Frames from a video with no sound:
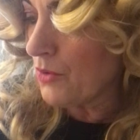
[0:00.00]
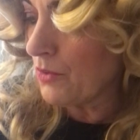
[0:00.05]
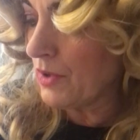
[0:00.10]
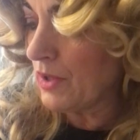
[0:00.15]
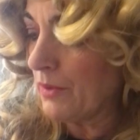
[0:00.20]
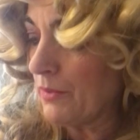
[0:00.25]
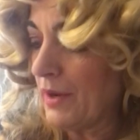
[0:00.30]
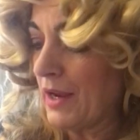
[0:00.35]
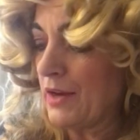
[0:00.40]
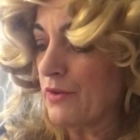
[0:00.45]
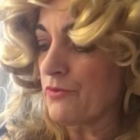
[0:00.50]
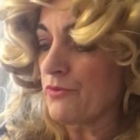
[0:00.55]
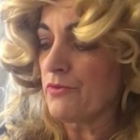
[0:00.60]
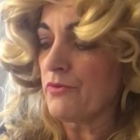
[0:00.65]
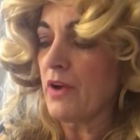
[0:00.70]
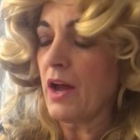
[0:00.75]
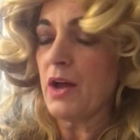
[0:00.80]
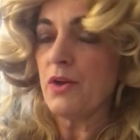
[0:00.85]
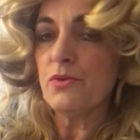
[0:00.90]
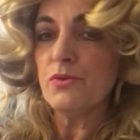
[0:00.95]
we went
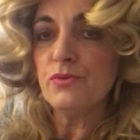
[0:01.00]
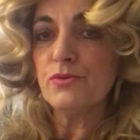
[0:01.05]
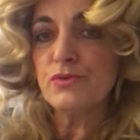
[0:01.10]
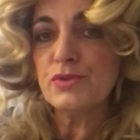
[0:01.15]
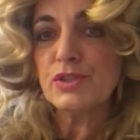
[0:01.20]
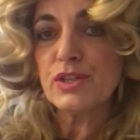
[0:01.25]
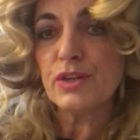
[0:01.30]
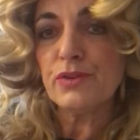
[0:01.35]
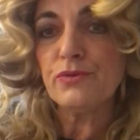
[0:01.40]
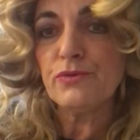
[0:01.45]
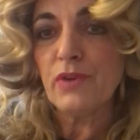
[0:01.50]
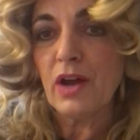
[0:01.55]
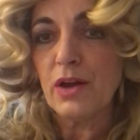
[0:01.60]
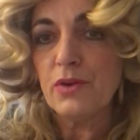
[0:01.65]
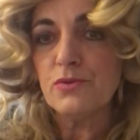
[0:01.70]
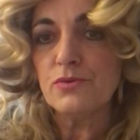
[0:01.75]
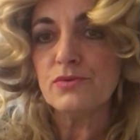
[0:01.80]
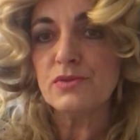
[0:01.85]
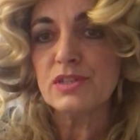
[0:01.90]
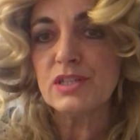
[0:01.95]
round and
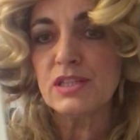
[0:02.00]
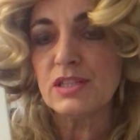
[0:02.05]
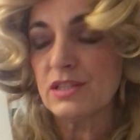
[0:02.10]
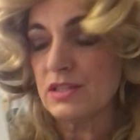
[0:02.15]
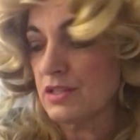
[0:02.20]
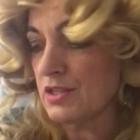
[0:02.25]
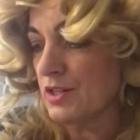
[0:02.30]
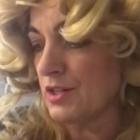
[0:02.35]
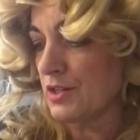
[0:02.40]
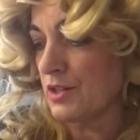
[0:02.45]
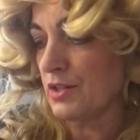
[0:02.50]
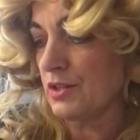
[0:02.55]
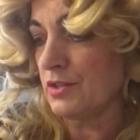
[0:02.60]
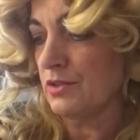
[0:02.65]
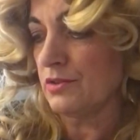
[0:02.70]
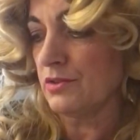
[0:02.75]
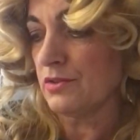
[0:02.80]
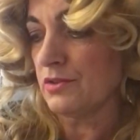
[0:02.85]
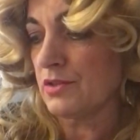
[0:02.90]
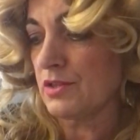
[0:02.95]
round in
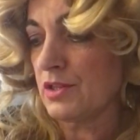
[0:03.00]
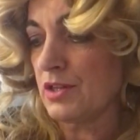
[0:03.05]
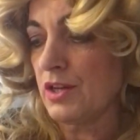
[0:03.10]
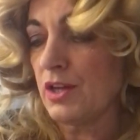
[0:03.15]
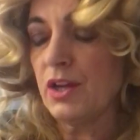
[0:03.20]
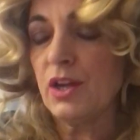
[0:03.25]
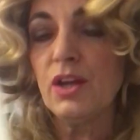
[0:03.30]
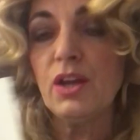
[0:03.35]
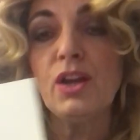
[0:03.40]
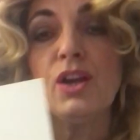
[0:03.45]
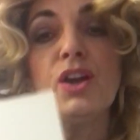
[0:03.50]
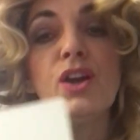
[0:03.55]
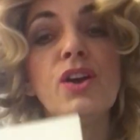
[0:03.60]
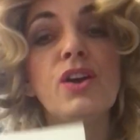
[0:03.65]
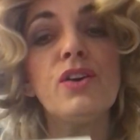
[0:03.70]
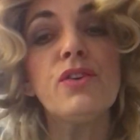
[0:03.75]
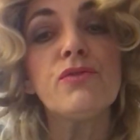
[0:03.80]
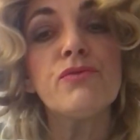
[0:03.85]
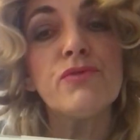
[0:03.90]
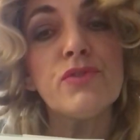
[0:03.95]
circles.
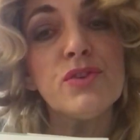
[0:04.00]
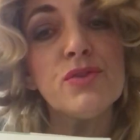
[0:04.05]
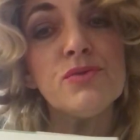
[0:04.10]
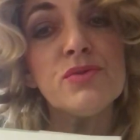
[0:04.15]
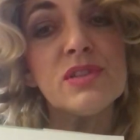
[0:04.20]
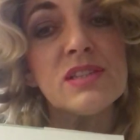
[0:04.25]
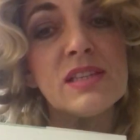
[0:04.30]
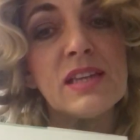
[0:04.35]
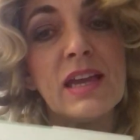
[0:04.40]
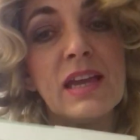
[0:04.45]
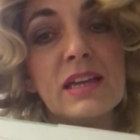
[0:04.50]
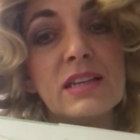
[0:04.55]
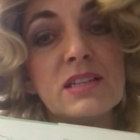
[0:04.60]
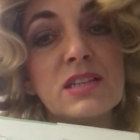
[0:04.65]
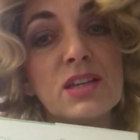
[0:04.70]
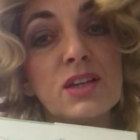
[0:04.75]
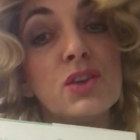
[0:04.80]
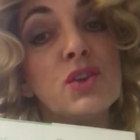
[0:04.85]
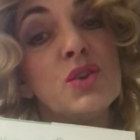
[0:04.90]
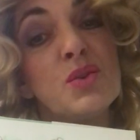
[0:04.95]
Roo said
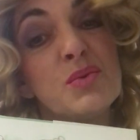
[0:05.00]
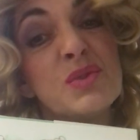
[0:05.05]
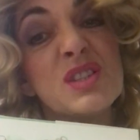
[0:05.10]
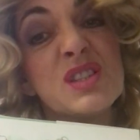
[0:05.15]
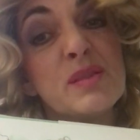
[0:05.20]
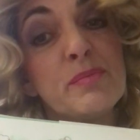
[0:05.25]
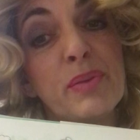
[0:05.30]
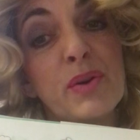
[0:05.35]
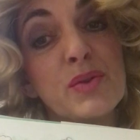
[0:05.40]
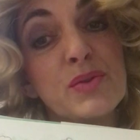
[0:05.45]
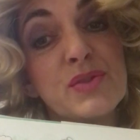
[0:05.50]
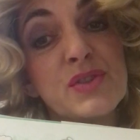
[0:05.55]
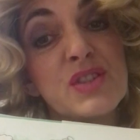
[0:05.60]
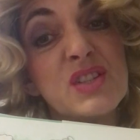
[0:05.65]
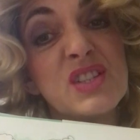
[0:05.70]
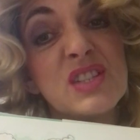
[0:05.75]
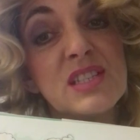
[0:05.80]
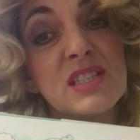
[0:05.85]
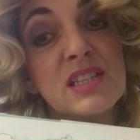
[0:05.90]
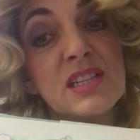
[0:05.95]
you were supposed
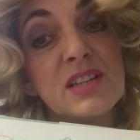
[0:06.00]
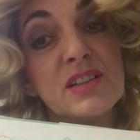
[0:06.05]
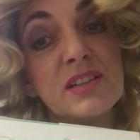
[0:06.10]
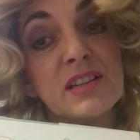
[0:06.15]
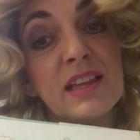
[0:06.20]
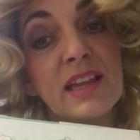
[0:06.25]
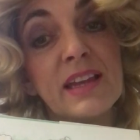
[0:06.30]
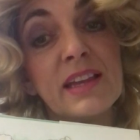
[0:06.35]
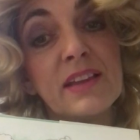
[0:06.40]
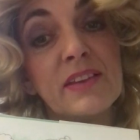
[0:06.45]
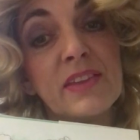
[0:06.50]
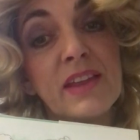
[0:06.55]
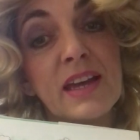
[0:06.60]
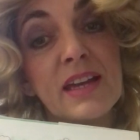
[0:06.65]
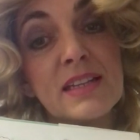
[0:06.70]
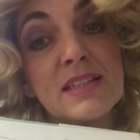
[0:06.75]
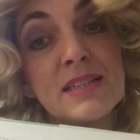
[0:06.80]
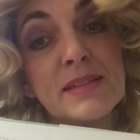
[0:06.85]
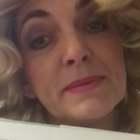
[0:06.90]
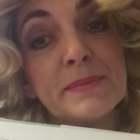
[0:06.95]
to steer like
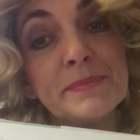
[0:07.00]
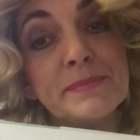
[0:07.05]
that.